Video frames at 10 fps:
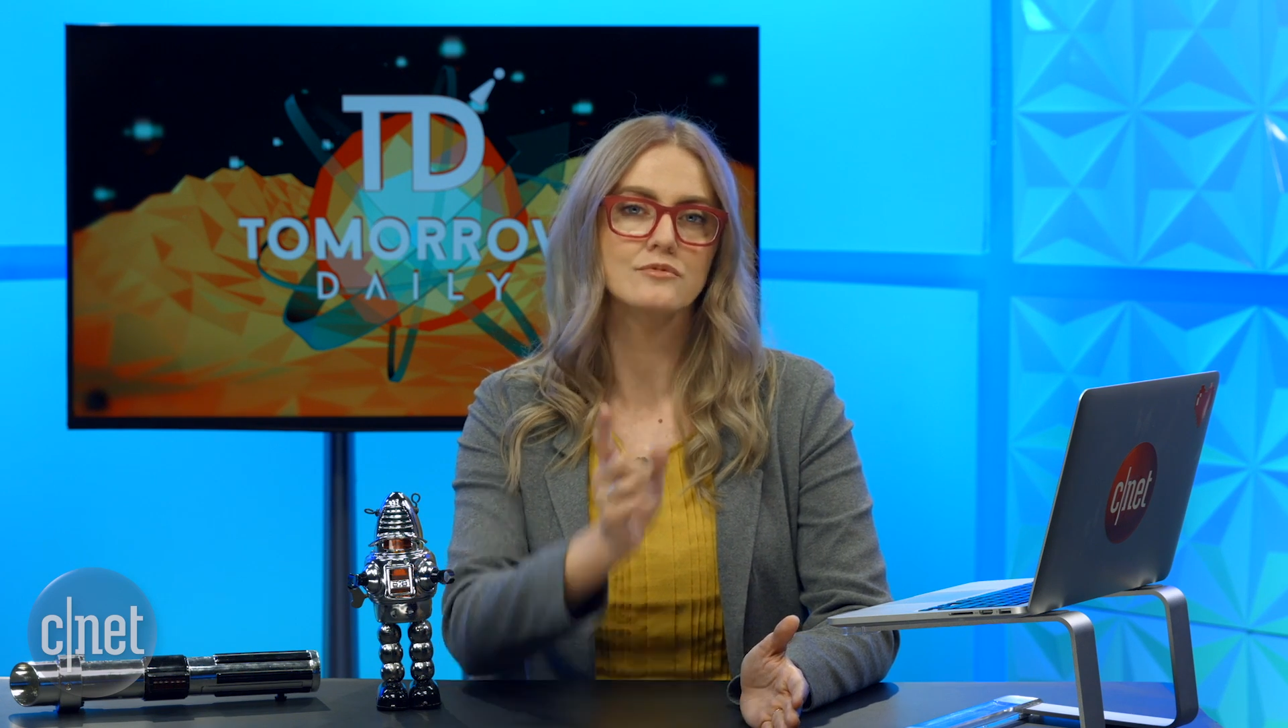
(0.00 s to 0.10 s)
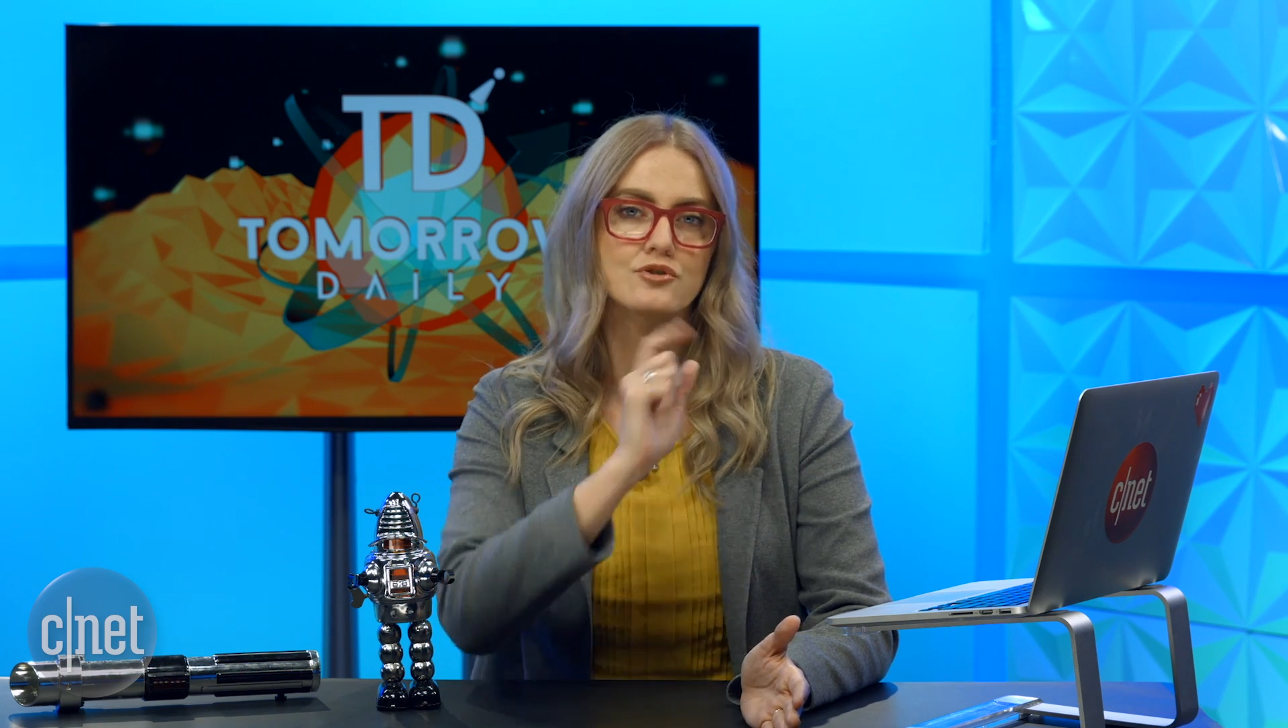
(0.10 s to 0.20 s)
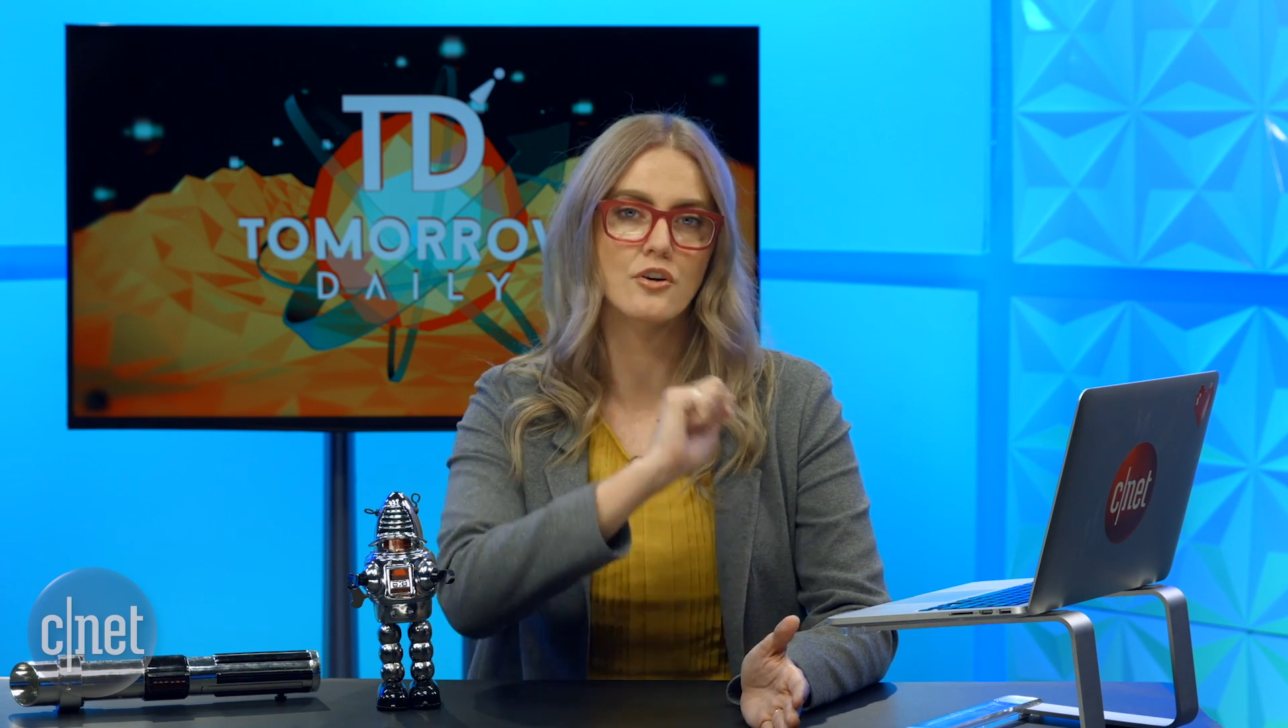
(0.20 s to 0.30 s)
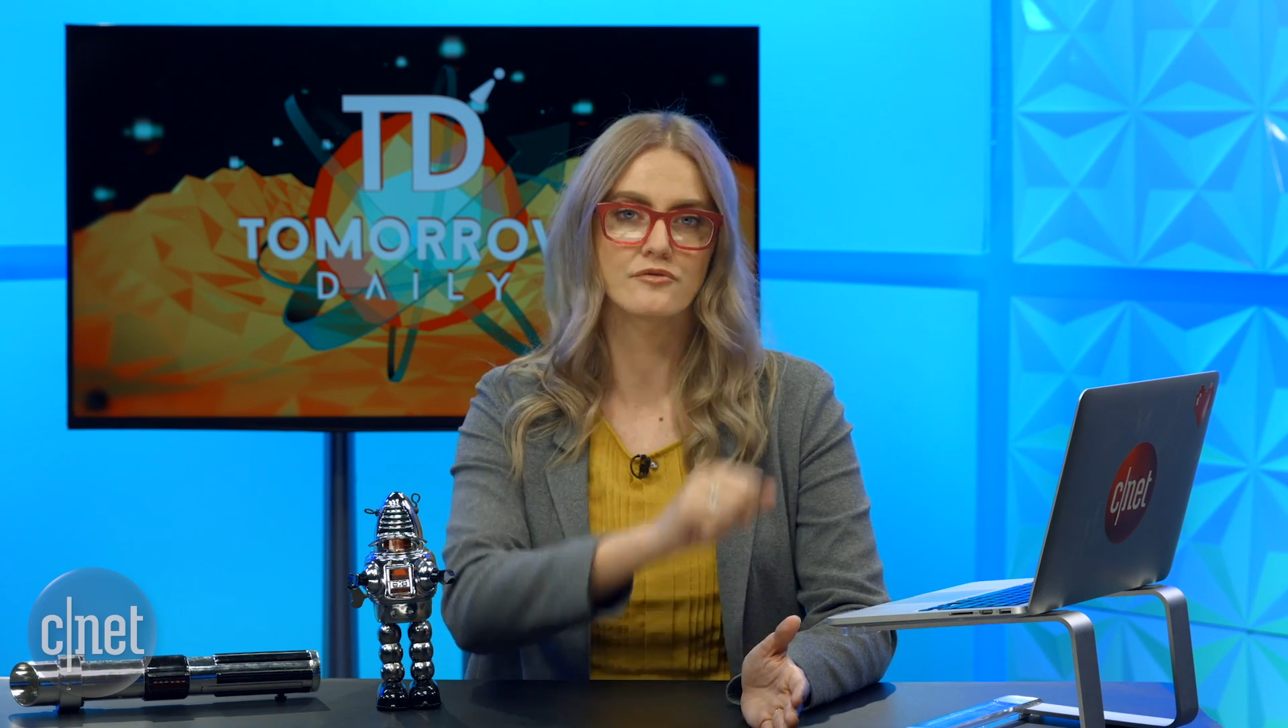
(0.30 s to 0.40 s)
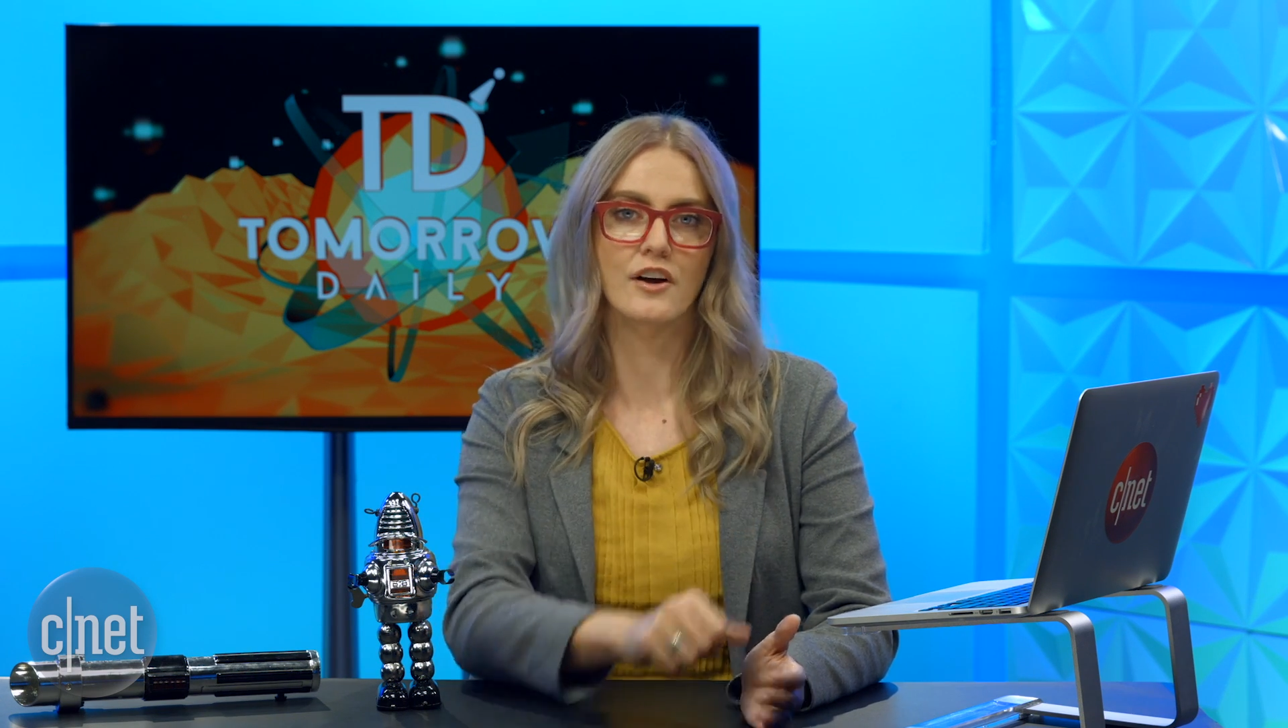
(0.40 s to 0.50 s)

drone